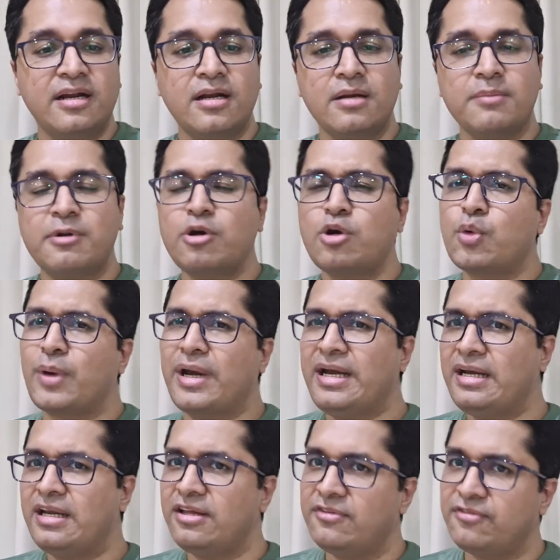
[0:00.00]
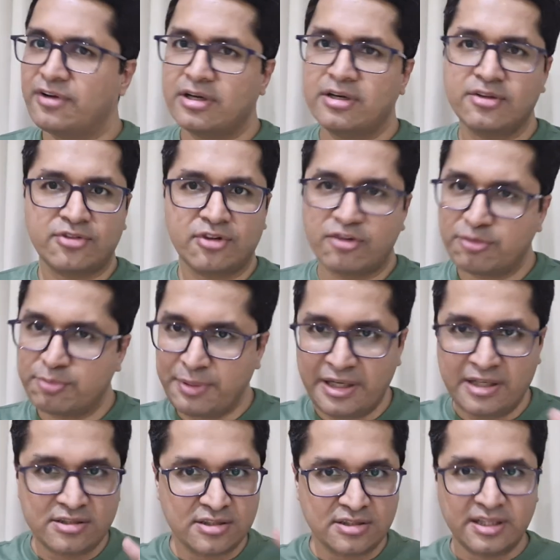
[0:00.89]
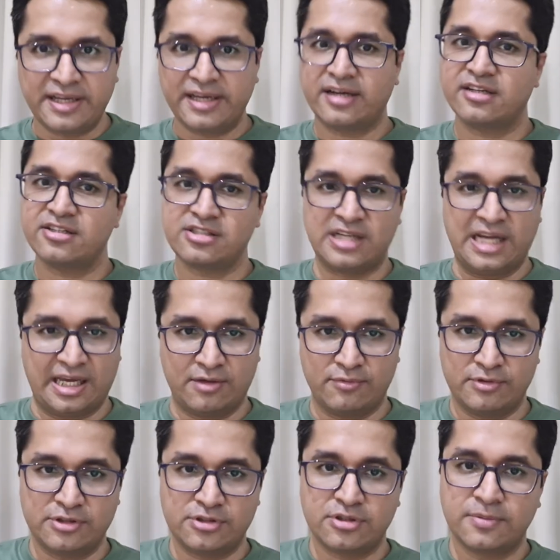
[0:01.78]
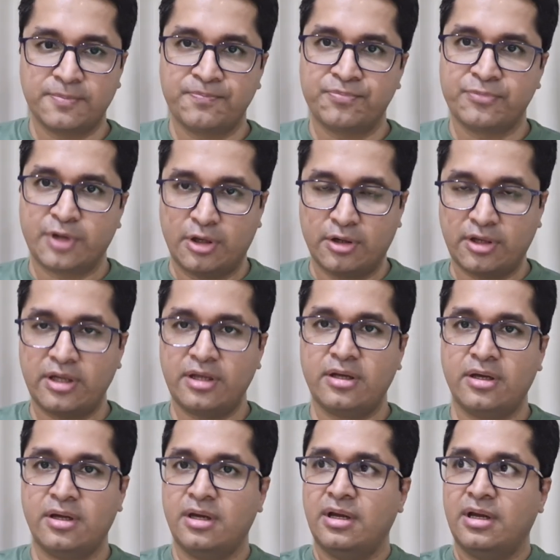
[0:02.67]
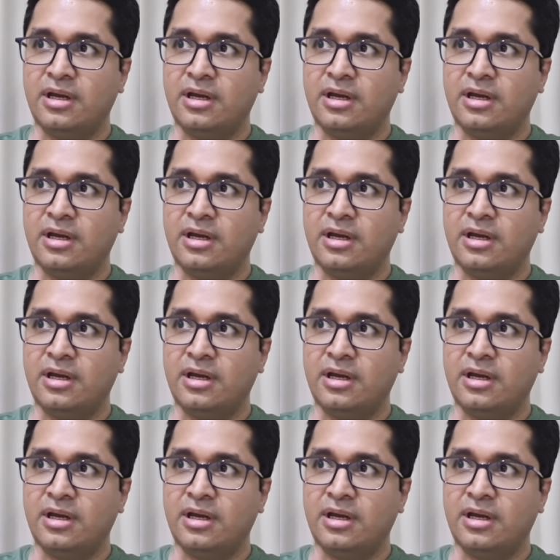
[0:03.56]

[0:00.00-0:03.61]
are about 20 figures of speech in the english language okay